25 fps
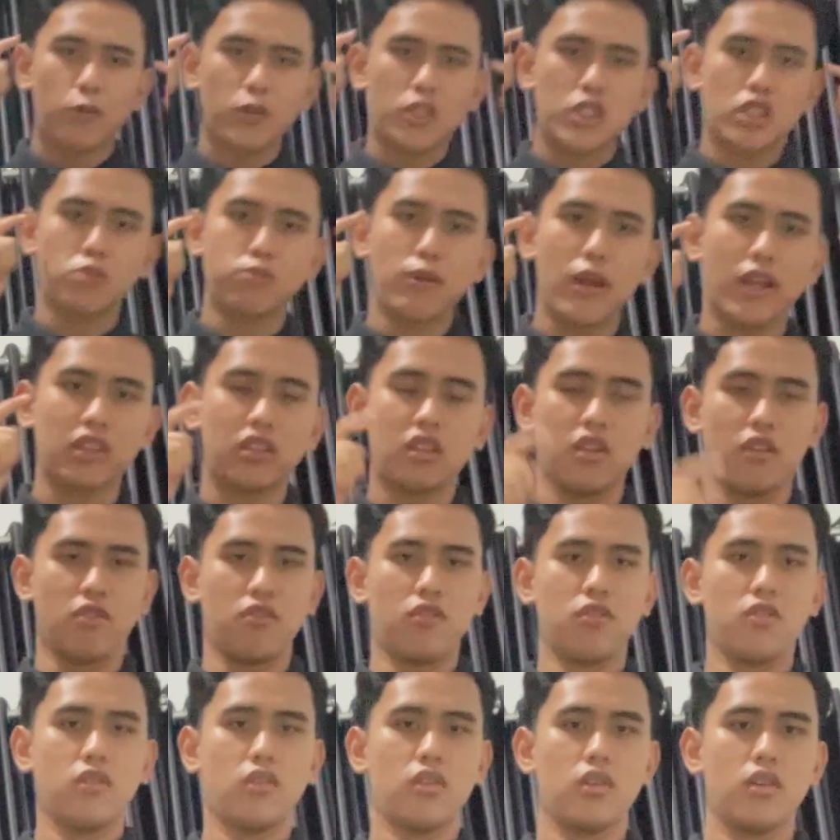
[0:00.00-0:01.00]
perspective.
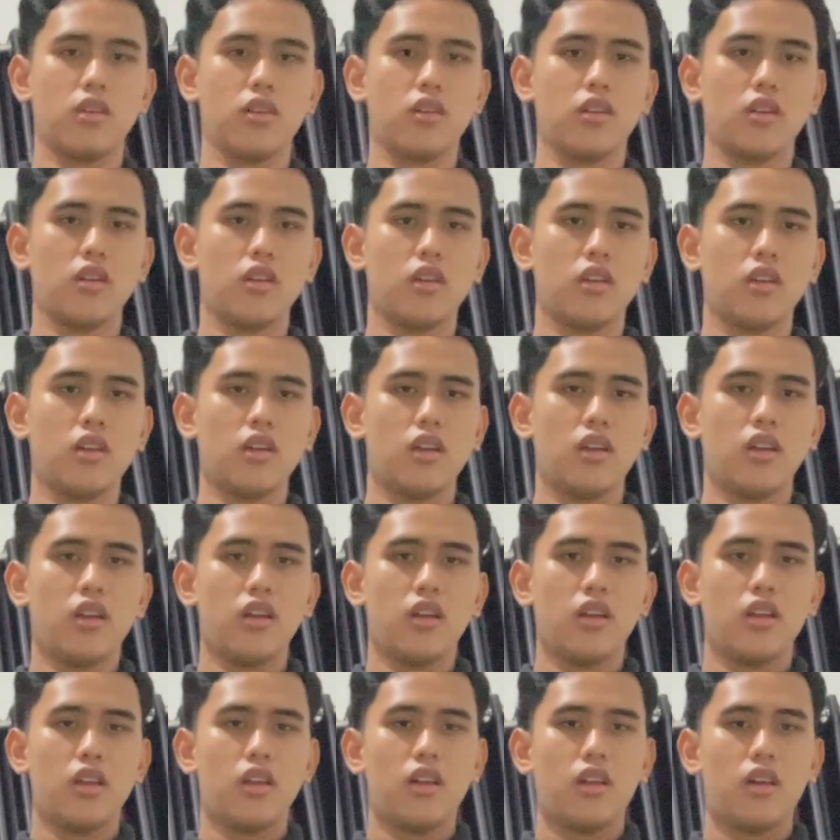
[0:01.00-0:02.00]

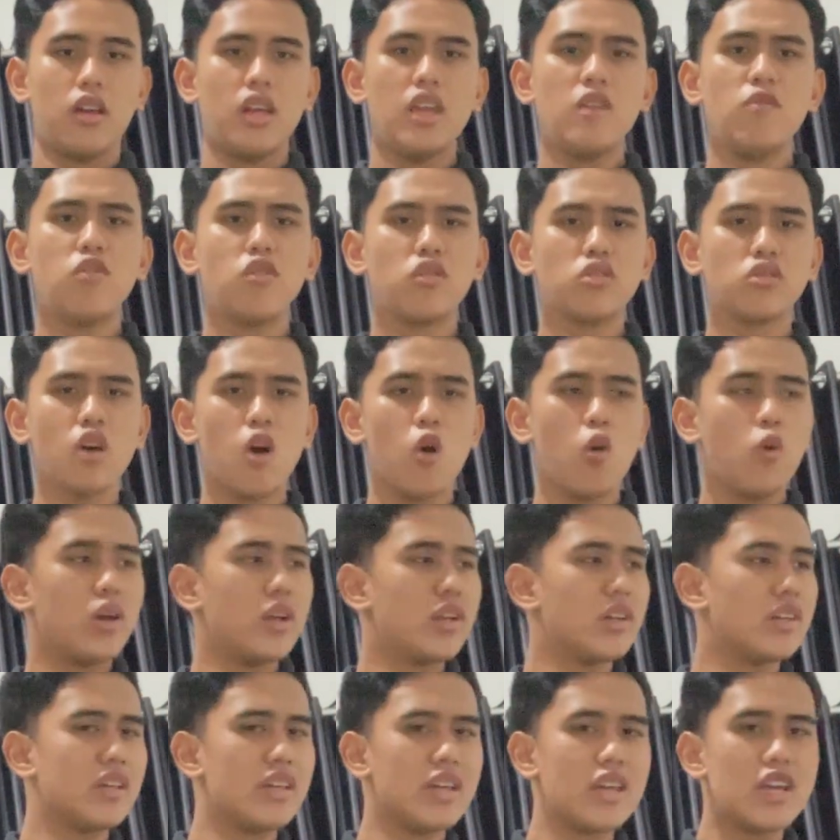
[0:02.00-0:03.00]
Even though
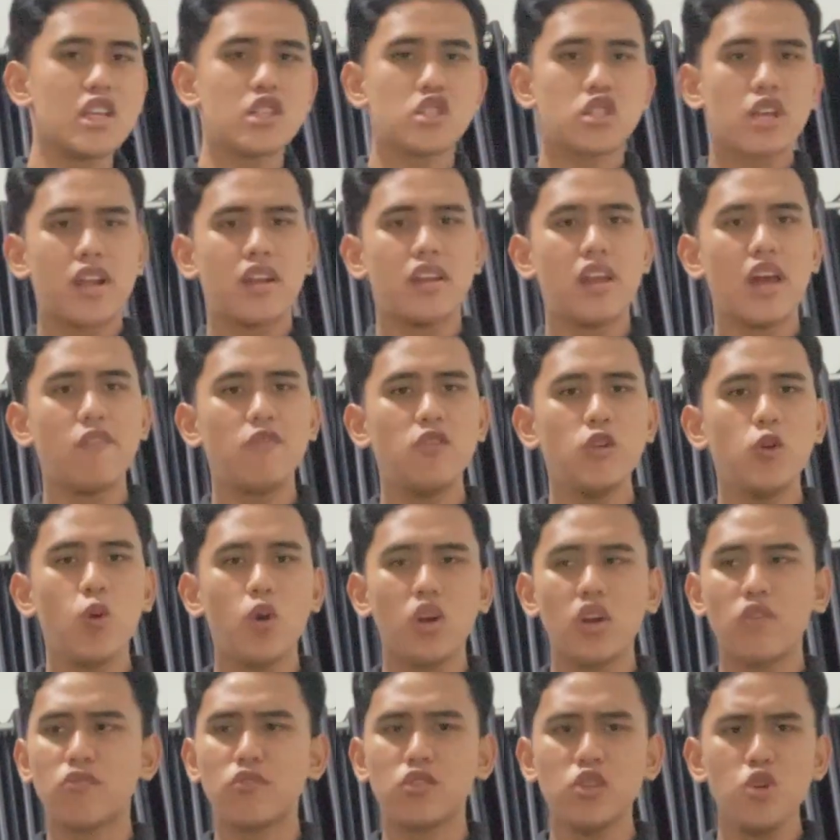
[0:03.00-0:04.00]
in each and every
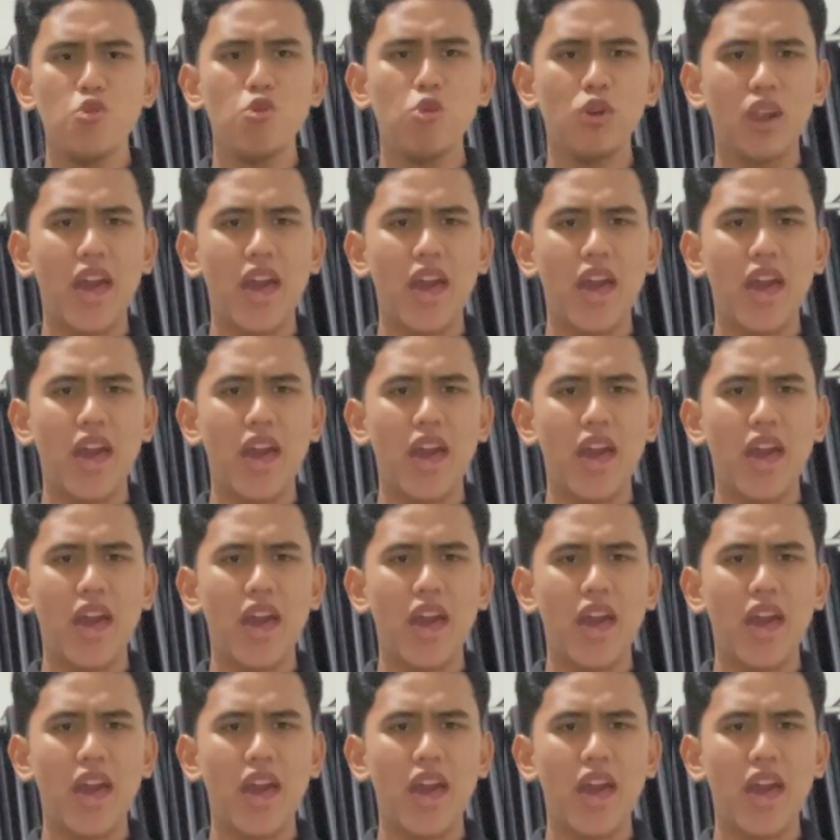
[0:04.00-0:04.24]
one of new